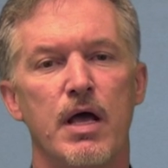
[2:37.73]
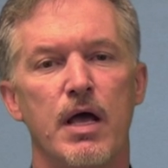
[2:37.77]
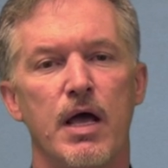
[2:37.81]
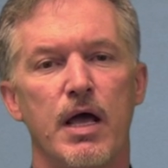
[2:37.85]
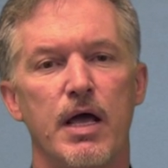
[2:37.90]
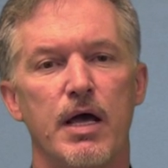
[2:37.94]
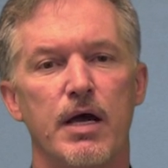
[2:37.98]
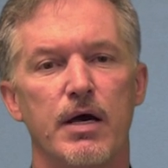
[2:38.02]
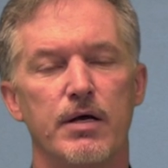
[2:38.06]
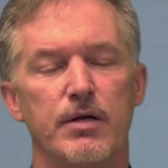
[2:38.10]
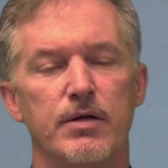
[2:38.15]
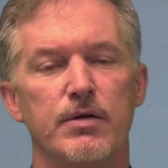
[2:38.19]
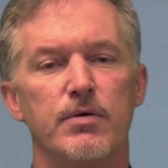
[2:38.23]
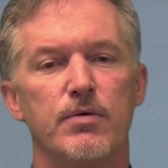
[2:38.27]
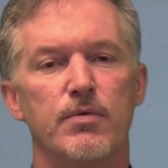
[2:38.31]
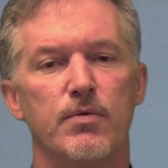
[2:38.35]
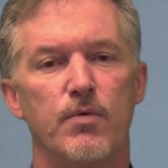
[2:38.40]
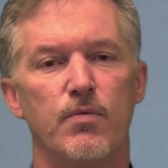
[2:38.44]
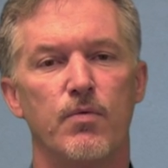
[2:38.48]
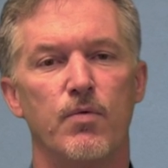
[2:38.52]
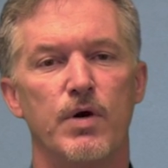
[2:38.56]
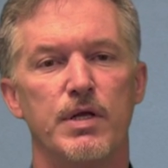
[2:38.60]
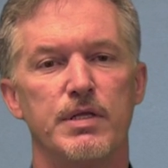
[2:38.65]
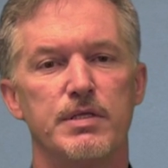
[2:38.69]
And
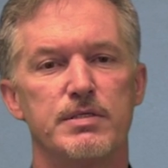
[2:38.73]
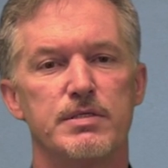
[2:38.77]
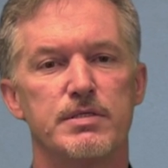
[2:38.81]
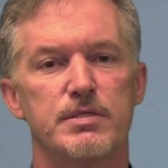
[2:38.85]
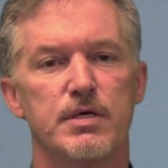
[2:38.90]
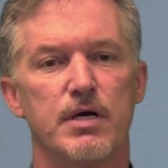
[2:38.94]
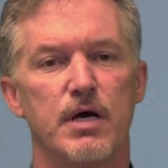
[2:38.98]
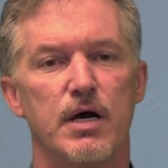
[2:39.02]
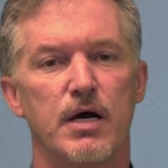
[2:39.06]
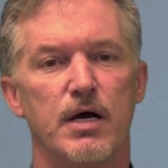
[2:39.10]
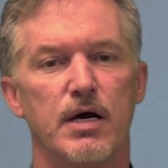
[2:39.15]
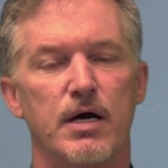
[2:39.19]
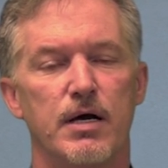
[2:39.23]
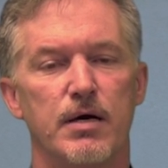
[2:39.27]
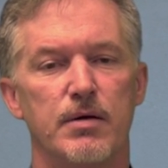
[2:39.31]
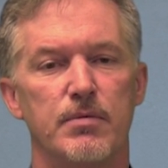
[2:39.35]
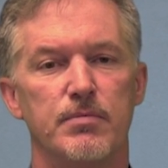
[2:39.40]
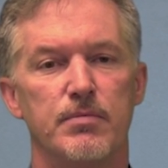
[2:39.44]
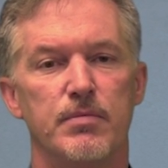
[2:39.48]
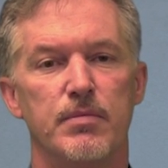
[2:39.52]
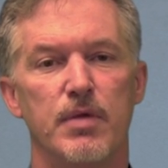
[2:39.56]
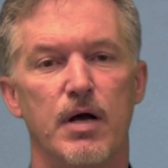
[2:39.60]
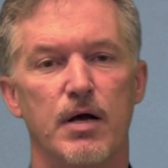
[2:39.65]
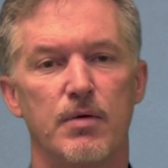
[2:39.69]
once
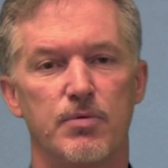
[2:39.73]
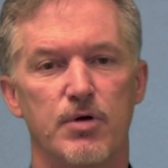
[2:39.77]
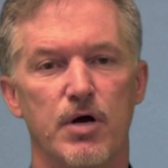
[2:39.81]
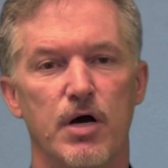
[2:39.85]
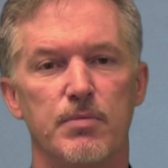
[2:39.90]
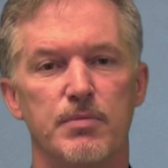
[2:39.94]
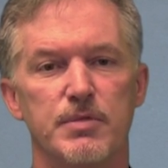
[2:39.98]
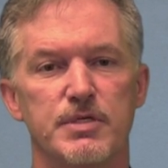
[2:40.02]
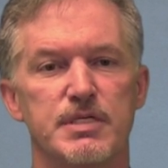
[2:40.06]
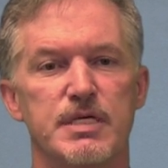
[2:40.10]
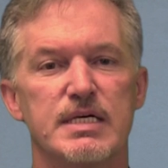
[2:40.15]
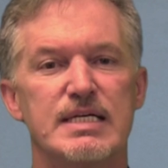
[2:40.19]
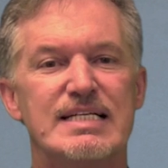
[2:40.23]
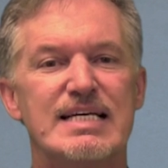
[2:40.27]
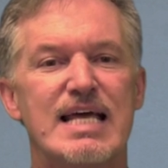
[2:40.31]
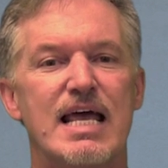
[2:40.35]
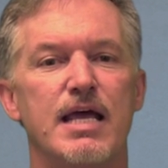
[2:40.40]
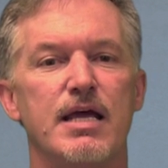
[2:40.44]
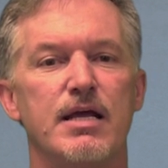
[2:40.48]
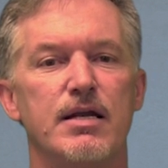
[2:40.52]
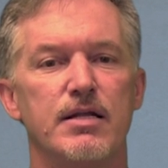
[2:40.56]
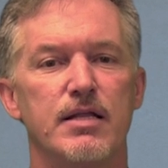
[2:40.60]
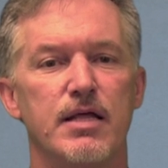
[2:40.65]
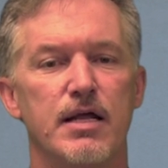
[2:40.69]
a problem is
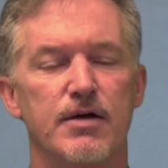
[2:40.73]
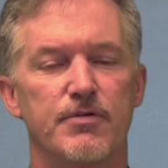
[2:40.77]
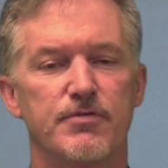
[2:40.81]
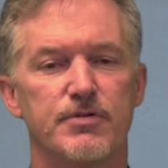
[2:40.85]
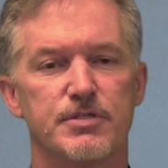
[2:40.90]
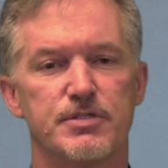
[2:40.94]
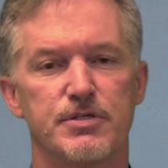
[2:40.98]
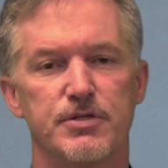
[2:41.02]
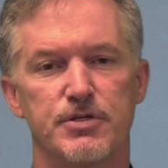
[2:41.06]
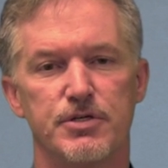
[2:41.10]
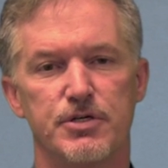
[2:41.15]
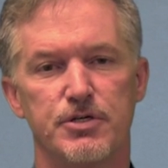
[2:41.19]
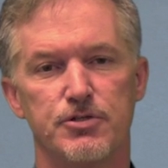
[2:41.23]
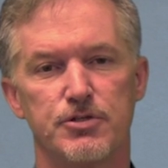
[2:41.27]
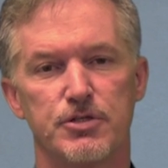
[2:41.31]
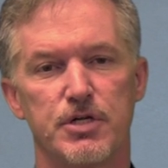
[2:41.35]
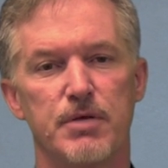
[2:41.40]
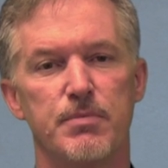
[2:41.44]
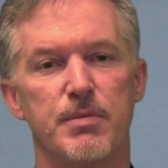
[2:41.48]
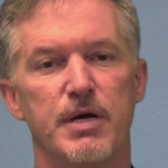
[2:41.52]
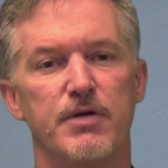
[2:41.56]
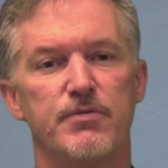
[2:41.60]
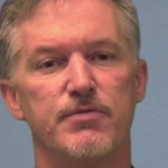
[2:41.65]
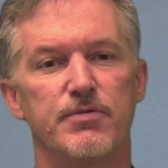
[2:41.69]
contained, then efforts are
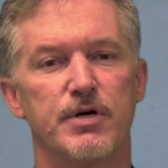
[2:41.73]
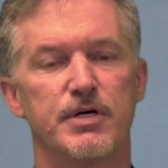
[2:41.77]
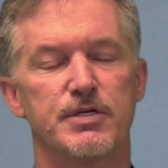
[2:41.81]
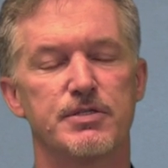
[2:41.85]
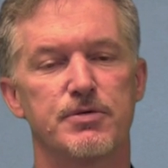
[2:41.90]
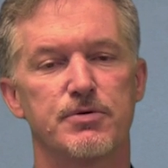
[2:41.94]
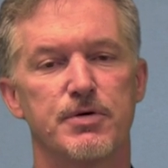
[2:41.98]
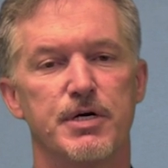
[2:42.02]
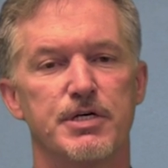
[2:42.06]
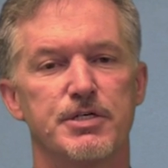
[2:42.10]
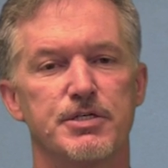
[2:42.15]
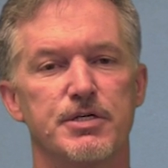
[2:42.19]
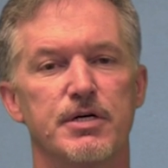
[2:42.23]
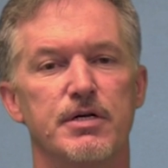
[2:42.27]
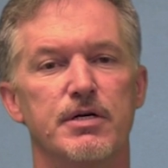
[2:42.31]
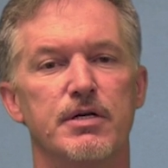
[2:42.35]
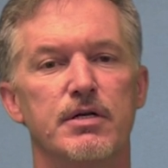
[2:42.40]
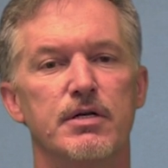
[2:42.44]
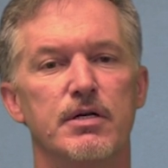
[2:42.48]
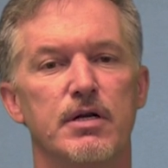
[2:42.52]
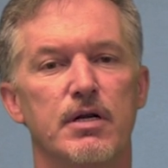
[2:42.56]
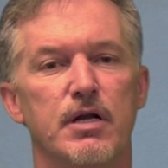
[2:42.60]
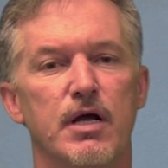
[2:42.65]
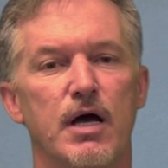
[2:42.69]
usually made for
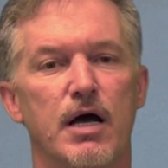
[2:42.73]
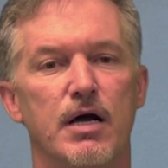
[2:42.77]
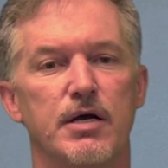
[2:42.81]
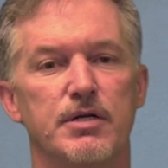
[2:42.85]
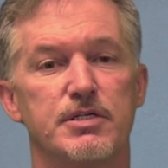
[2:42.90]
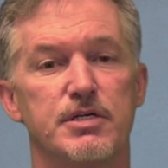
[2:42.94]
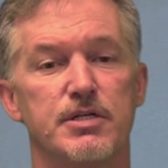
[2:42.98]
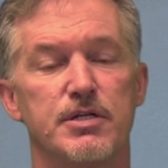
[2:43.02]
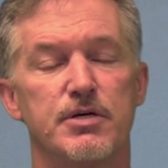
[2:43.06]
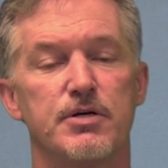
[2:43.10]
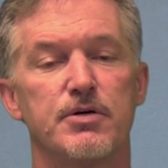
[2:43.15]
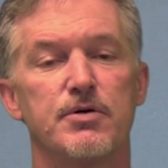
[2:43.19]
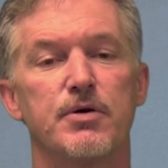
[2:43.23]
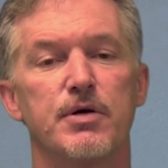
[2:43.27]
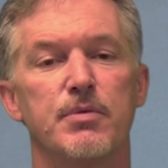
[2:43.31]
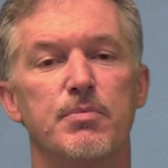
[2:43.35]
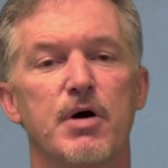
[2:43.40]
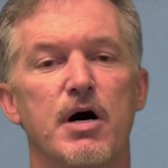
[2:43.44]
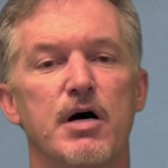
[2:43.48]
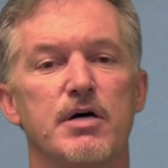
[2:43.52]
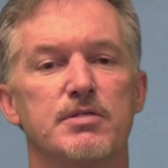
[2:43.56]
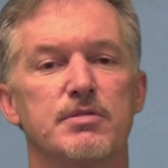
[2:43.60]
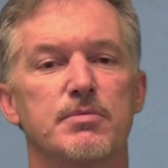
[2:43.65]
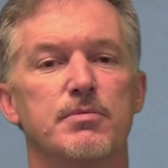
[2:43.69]
restoration to the degree
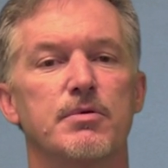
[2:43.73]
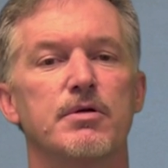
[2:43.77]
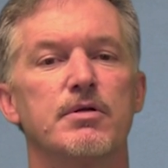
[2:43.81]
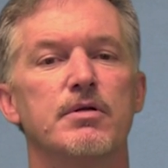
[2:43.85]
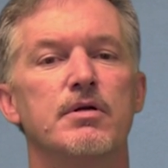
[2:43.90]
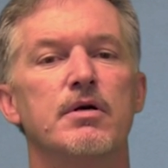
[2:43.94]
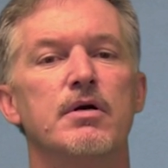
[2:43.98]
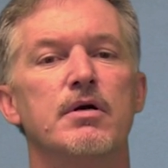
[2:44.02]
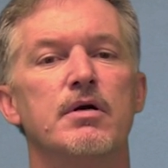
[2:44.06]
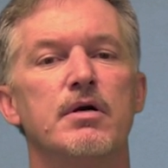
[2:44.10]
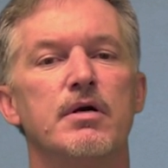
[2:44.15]
possible.